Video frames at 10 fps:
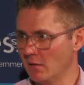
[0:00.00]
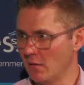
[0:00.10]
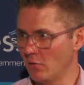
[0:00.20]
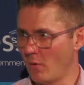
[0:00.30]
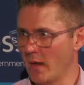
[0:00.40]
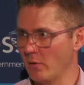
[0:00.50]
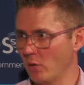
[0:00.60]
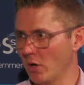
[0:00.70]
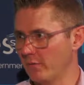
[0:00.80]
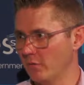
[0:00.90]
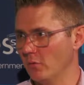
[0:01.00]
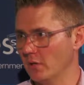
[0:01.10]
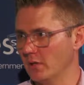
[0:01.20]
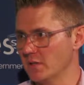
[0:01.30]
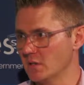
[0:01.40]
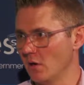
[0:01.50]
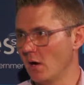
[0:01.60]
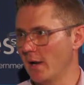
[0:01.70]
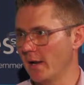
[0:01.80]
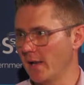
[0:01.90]
a way to work forward and
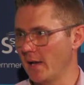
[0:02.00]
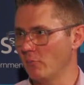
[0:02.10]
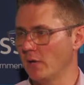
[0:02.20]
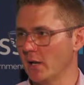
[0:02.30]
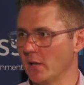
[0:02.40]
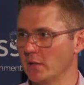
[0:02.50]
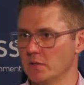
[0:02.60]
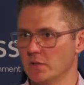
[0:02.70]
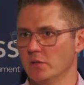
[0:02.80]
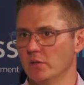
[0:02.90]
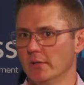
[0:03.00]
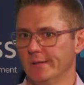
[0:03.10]
decide, okay, we're going to